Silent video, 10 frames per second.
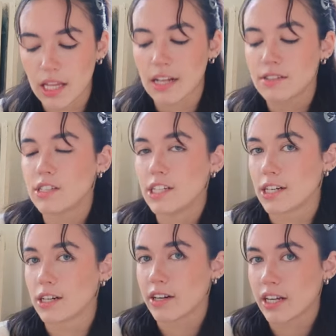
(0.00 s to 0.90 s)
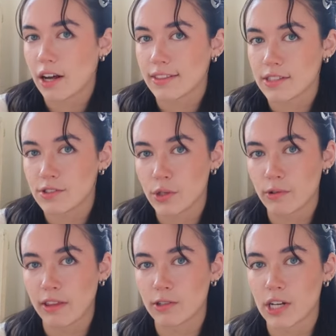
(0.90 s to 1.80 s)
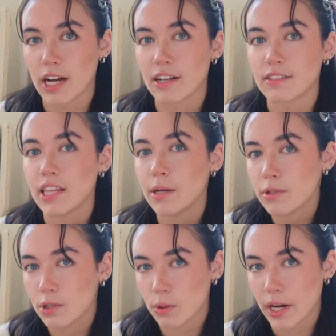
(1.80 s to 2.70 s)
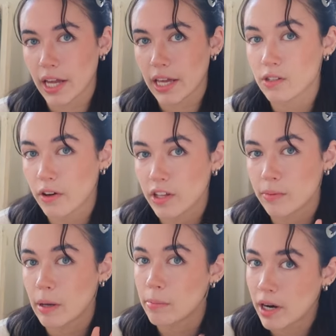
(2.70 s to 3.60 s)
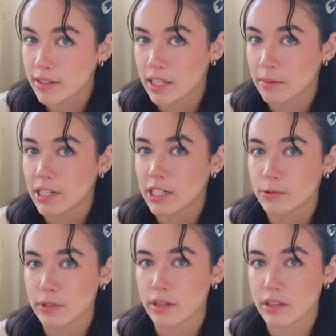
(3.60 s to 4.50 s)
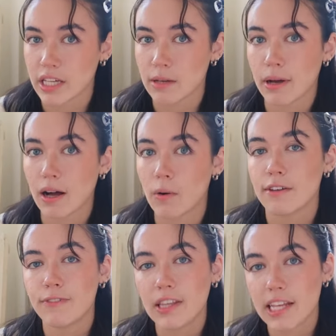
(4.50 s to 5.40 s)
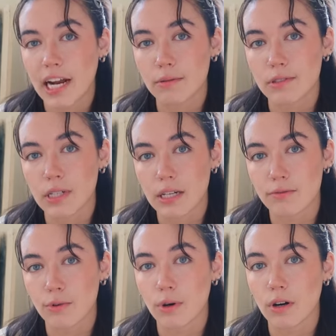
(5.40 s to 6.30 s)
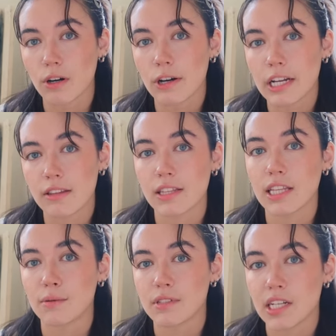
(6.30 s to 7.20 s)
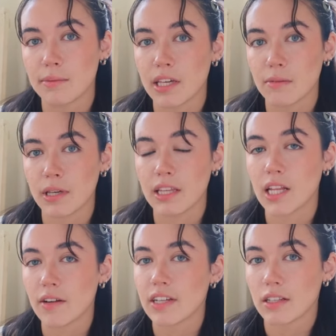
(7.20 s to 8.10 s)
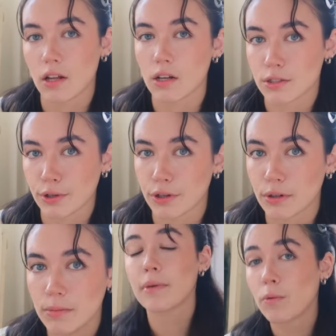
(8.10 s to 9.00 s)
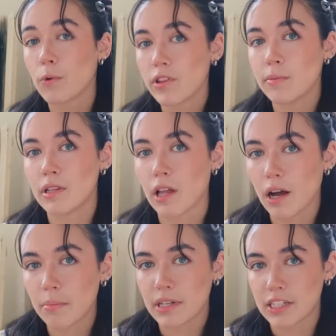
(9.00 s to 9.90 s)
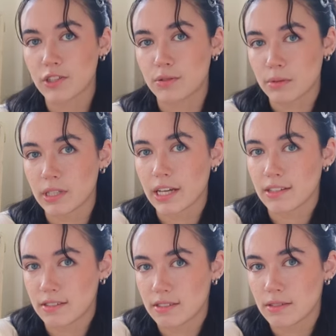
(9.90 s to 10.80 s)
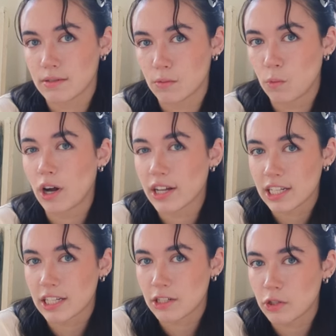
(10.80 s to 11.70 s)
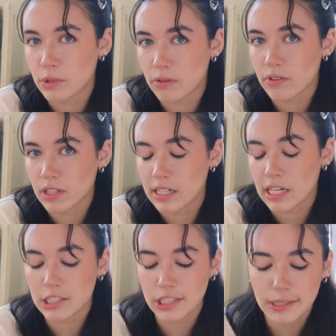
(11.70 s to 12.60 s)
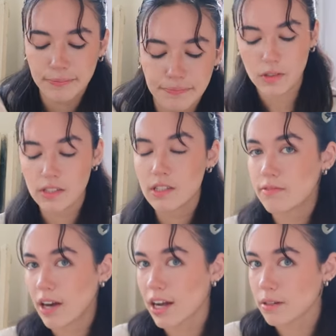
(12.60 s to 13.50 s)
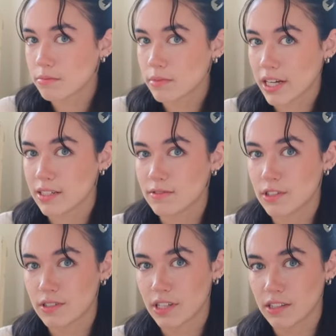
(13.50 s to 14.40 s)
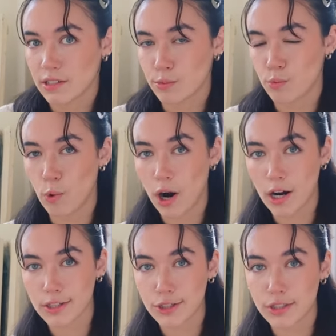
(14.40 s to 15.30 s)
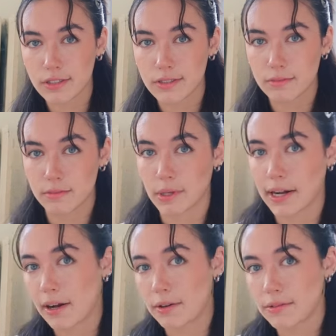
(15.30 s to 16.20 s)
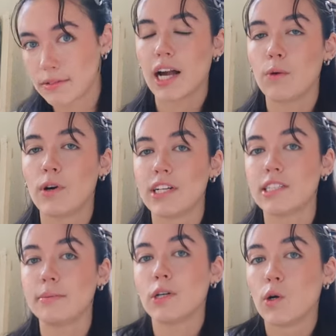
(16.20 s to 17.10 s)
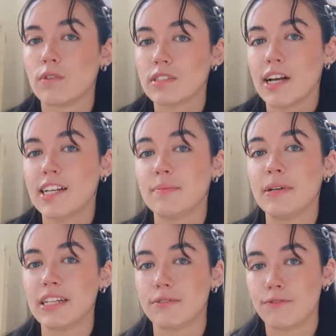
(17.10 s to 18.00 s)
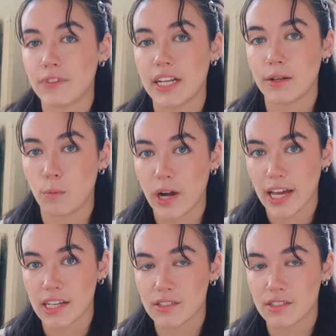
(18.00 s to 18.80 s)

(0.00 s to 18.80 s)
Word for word: Last year, I got these two leather jackets and they were great. I saw them, I bought them. I didn't really think about the fit that I was looking for or anything that was gonna make me love it long term. I mean, I wore them a lot, but I just realized what I needed to do differently next year. So this is the vibe, kind of just like this washed brown. I want it to be oversized, but in a fitted way.